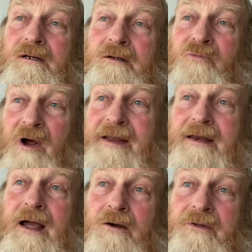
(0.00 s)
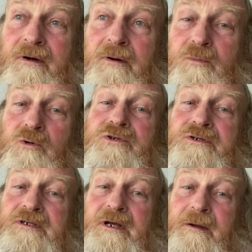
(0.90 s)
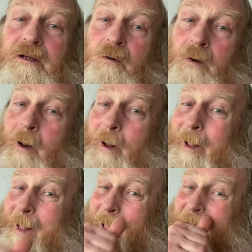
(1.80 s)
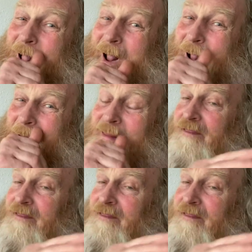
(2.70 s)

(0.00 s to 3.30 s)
right now there are abortions going on. And then